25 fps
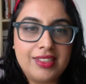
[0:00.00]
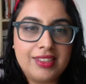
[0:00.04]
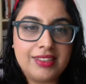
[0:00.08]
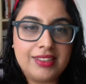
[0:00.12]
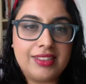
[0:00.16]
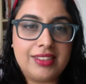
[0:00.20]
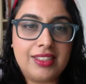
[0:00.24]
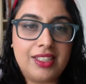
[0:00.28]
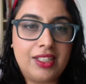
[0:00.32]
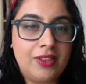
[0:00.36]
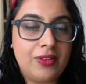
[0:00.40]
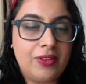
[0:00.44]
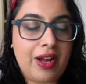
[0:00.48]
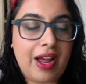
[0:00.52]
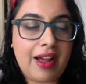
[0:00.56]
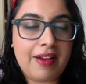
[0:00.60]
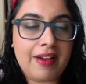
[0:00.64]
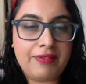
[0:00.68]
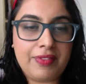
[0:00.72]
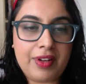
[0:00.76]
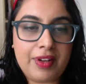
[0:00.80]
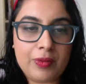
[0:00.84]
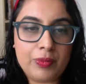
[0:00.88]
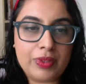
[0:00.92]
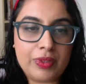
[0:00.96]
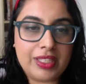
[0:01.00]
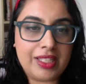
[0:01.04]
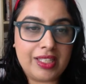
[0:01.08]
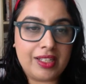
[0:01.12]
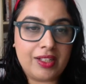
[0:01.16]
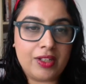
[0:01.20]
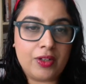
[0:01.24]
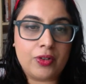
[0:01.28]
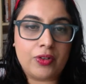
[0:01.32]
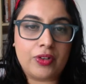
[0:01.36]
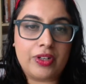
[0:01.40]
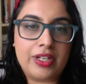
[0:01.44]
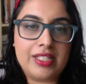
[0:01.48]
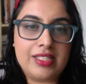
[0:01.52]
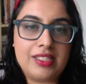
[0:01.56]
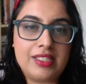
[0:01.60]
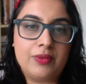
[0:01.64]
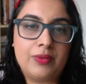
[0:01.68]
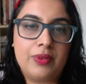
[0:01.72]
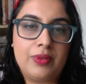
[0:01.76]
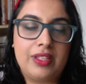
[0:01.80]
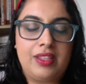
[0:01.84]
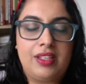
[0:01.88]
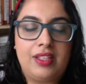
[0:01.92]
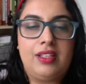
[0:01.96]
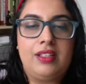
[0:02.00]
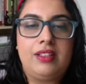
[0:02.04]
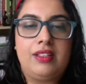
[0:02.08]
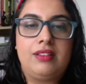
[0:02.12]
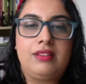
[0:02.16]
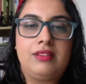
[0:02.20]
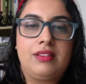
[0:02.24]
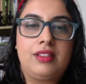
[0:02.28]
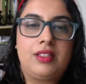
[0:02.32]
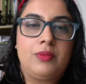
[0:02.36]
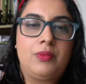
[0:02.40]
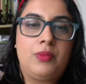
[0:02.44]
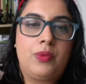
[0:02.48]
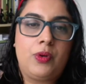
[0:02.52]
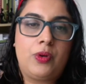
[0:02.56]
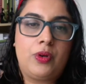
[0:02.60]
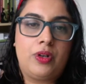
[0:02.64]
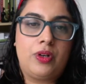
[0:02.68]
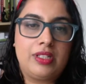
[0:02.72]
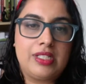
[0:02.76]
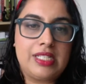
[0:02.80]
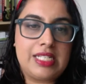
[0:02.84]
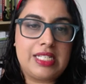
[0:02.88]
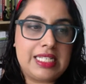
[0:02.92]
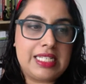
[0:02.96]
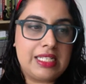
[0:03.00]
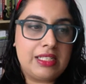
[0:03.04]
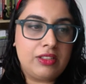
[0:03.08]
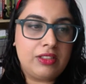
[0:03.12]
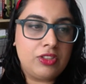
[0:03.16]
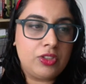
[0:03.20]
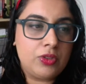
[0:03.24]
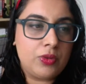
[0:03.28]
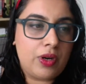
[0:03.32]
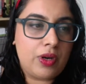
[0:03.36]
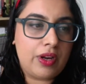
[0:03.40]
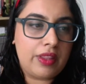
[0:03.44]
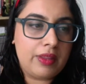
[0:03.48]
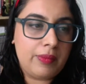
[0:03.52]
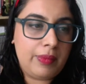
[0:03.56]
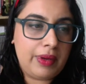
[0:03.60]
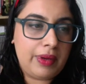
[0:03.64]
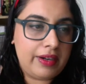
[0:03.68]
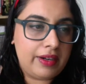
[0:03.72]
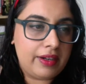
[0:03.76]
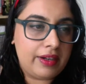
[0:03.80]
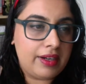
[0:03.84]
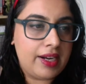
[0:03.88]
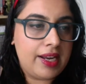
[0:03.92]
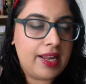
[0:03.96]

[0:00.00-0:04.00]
So have fun with it, go crazy with it. The more detailed you are, the better.